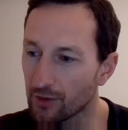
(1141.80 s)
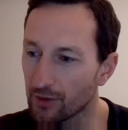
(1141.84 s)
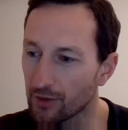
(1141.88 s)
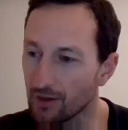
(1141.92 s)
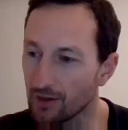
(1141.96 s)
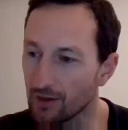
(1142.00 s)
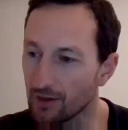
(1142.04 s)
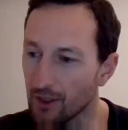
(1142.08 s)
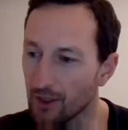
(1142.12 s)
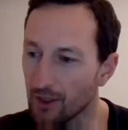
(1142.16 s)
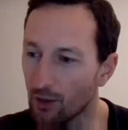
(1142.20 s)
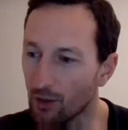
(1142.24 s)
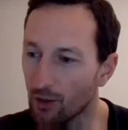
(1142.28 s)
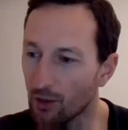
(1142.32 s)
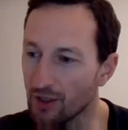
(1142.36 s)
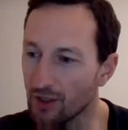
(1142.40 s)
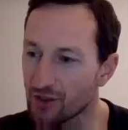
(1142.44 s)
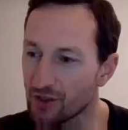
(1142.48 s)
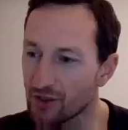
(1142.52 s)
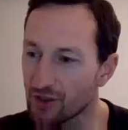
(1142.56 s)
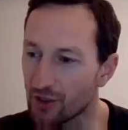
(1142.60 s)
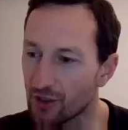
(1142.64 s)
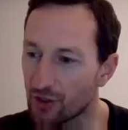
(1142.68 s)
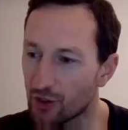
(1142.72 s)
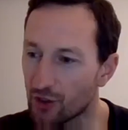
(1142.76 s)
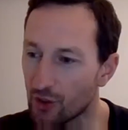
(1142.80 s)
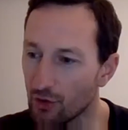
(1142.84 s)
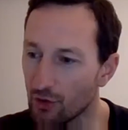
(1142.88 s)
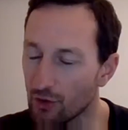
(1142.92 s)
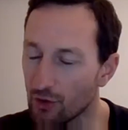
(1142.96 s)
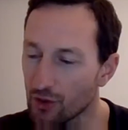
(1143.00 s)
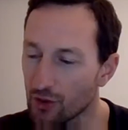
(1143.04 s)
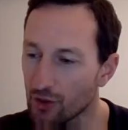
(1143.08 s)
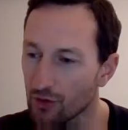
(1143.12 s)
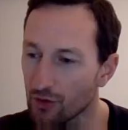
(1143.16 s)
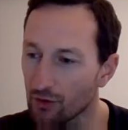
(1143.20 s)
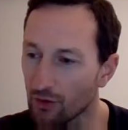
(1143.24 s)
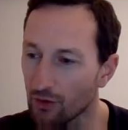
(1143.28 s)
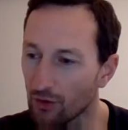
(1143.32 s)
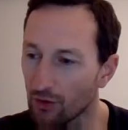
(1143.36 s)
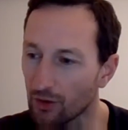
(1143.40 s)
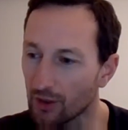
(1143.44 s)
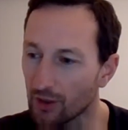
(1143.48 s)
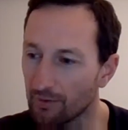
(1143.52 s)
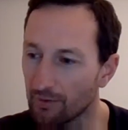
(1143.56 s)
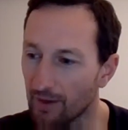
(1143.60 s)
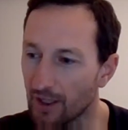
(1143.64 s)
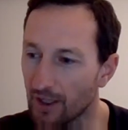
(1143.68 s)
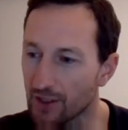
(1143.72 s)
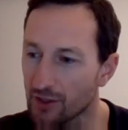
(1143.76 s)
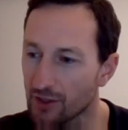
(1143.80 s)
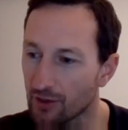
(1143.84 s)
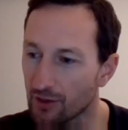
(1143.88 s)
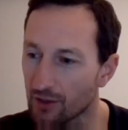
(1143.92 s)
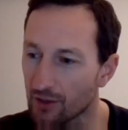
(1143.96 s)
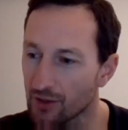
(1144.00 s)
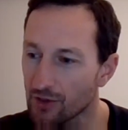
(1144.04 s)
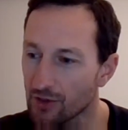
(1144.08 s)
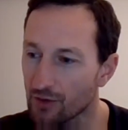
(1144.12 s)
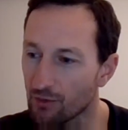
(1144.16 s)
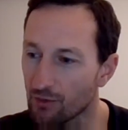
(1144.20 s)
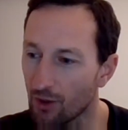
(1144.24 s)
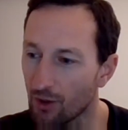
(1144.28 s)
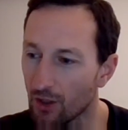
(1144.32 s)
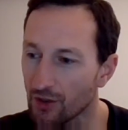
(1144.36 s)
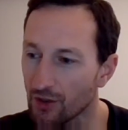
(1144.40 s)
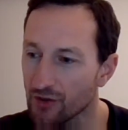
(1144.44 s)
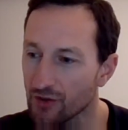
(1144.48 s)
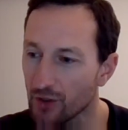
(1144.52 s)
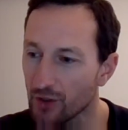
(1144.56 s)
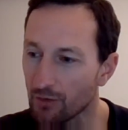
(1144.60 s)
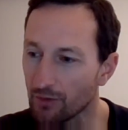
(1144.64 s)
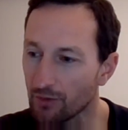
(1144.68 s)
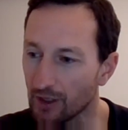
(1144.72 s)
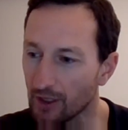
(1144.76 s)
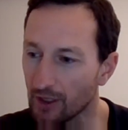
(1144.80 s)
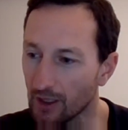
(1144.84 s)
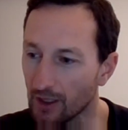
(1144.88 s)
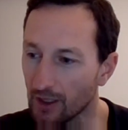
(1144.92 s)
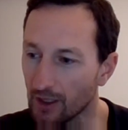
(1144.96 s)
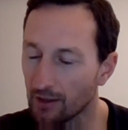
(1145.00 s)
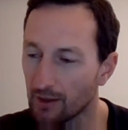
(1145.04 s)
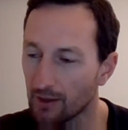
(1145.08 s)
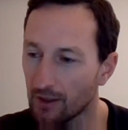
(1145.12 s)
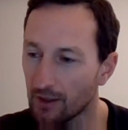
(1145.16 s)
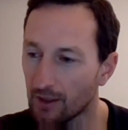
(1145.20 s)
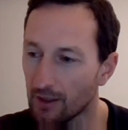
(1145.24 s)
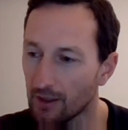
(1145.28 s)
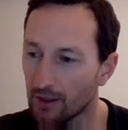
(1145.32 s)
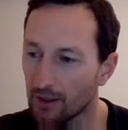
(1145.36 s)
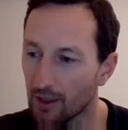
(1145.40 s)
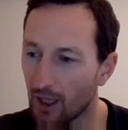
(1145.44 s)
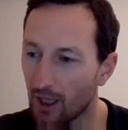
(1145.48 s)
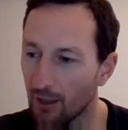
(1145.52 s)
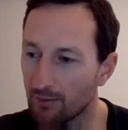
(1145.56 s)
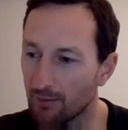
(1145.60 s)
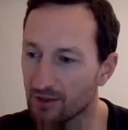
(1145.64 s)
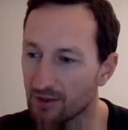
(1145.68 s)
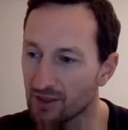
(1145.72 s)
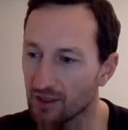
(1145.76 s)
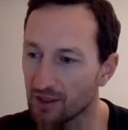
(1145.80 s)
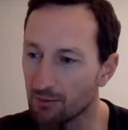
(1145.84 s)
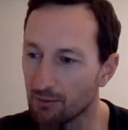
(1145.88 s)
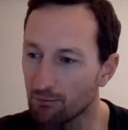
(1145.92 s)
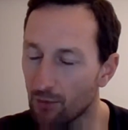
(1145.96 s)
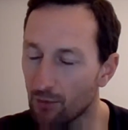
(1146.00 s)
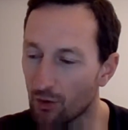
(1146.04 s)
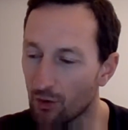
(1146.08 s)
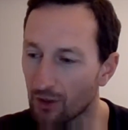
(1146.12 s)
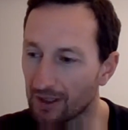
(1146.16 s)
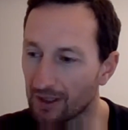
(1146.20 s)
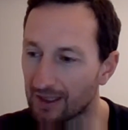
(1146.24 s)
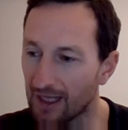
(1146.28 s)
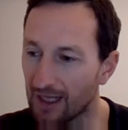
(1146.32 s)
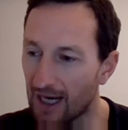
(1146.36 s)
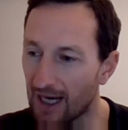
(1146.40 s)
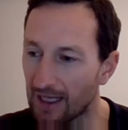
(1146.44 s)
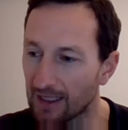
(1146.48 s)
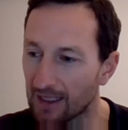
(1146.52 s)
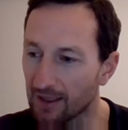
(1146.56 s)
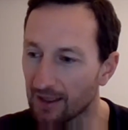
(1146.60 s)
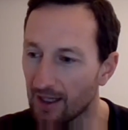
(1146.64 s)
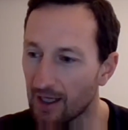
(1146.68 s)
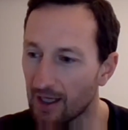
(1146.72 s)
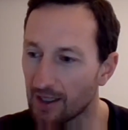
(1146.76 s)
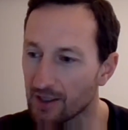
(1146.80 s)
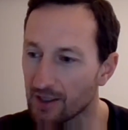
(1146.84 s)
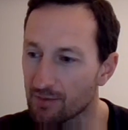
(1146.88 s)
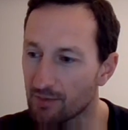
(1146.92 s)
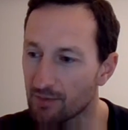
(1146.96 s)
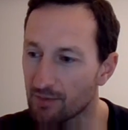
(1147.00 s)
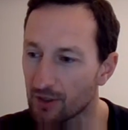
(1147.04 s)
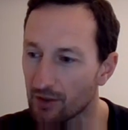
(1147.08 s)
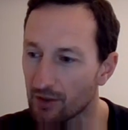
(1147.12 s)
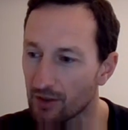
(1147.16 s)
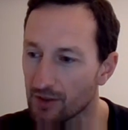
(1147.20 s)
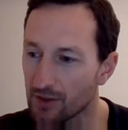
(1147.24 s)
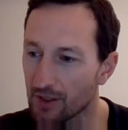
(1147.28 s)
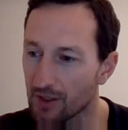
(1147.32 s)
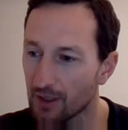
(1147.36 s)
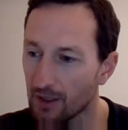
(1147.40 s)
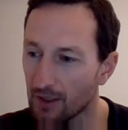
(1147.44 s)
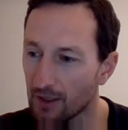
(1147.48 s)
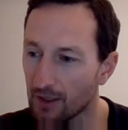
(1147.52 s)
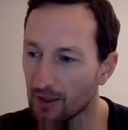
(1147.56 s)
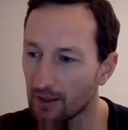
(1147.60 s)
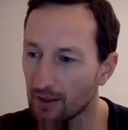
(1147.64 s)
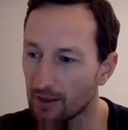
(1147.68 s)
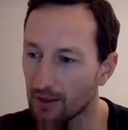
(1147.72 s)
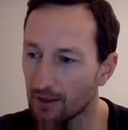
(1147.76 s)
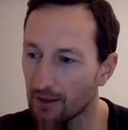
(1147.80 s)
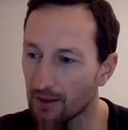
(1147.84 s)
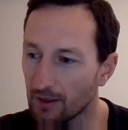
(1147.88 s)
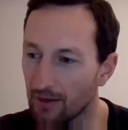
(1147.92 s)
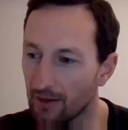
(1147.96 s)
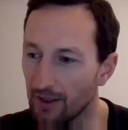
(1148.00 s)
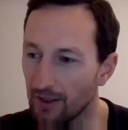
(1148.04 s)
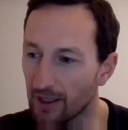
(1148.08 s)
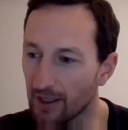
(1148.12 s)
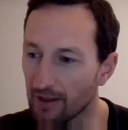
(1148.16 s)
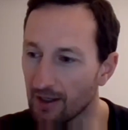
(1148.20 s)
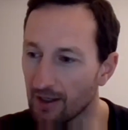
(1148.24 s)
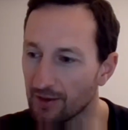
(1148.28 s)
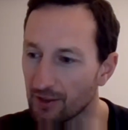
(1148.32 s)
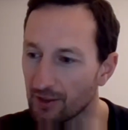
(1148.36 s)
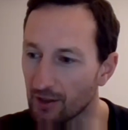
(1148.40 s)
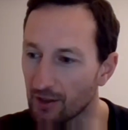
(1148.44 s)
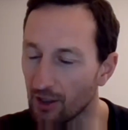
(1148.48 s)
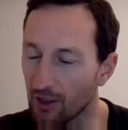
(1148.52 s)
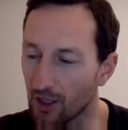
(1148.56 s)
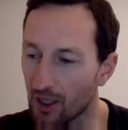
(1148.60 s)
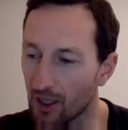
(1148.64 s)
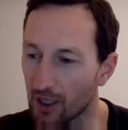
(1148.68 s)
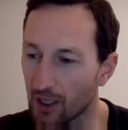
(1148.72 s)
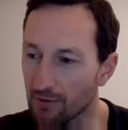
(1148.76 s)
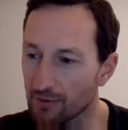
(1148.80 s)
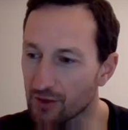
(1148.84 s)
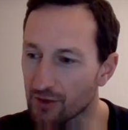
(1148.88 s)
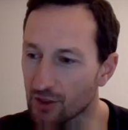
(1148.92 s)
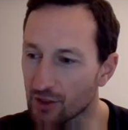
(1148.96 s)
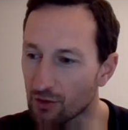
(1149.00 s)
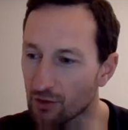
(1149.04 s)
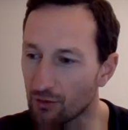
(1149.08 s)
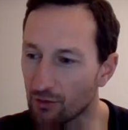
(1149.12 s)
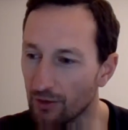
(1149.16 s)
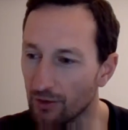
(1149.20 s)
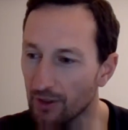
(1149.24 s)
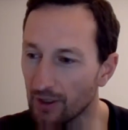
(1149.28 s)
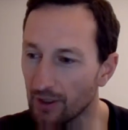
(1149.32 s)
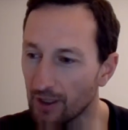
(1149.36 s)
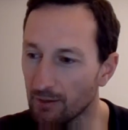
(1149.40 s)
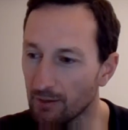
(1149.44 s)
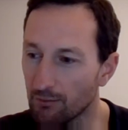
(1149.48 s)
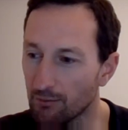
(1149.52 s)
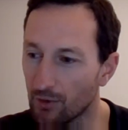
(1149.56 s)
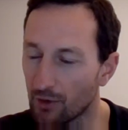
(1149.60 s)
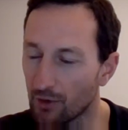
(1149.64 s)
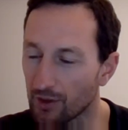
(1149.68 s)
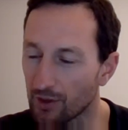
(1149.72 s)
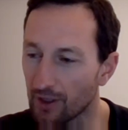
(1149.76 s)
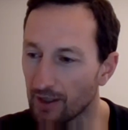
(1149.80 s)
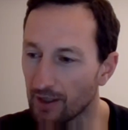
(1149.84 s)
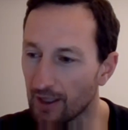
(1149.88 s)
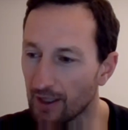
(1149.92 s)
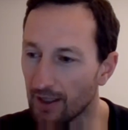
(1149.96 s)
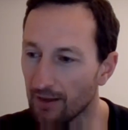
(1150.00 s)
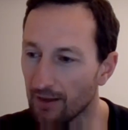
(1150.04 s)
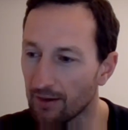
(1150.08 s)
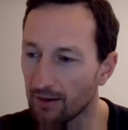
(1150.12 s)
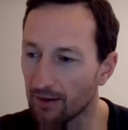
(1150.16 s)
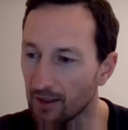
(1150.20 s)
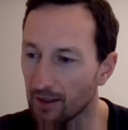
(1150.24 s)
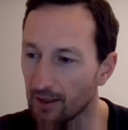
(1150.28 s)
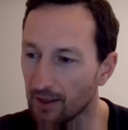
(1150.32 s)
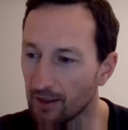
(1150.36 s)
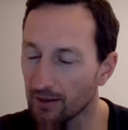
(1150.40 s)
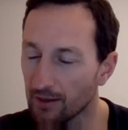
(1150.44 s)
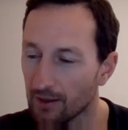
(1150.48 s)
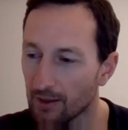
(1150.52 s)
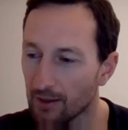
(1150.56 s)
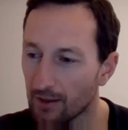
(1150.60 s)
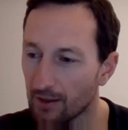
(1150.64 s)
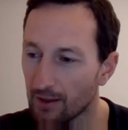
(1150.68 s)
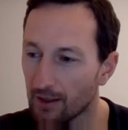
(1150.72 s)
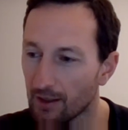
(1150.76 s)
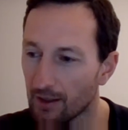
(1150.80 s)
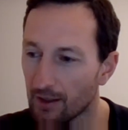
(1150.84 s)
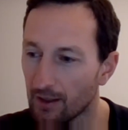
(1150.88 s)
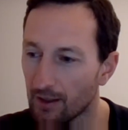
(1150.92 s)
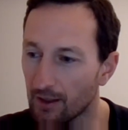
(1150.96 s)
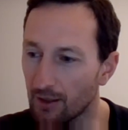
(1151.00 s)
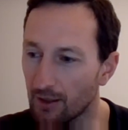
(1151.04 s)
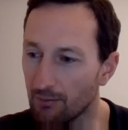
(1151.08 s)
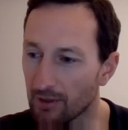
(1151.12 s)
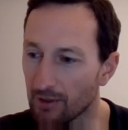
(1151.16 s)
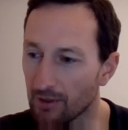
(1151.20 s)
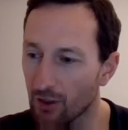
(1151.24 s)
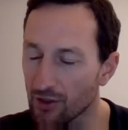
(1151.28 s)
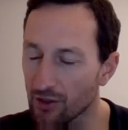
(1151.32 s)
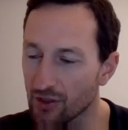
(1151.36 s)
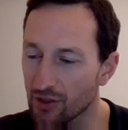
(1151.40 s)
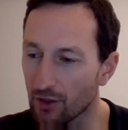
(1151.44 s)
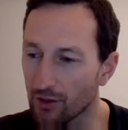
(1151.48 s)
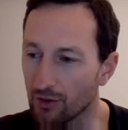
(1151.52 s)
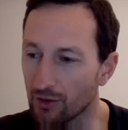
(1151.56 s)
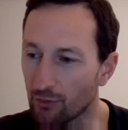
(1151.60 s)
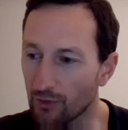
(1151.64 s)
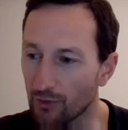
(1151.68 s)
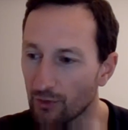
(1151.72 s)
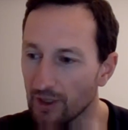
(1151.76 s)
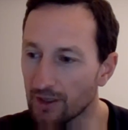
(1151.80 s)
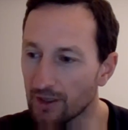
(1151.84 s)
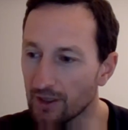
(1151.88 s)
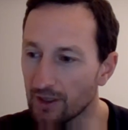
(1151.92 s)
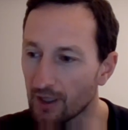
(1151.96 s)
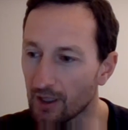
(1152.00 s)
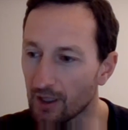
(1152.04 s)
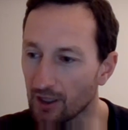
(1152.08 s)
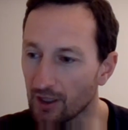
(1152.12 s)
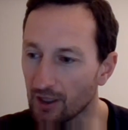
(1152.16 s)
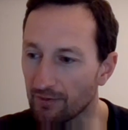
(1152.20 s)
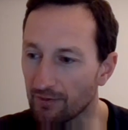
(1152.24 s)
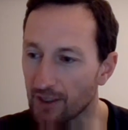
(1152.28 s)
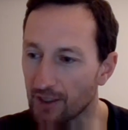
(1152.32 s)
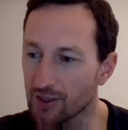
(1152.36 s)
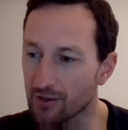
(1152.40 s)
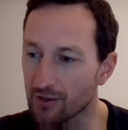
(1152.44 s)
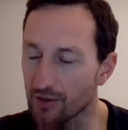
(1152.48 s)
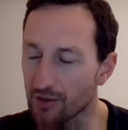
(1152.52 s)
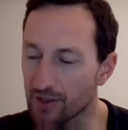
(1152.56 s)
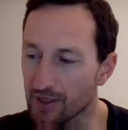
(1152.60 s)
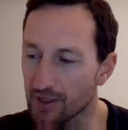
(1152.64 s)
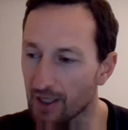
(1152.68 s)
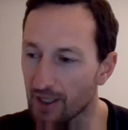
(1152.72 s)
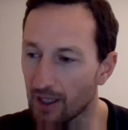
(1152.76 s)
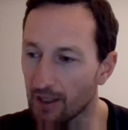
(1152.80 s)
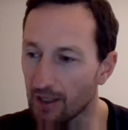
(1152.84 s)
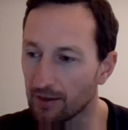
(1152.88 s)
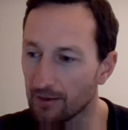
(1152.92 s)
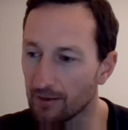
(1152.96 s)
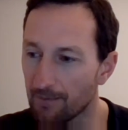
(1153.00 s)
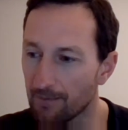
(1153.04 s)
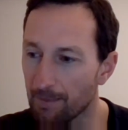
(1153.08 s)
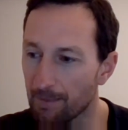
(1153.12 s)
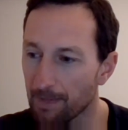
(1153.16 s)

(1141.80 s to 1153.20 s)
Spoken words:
the institutional investors, who also need obviously more guidelines because they're under a lot of scrutiny more than anything, but also on the retail investor side.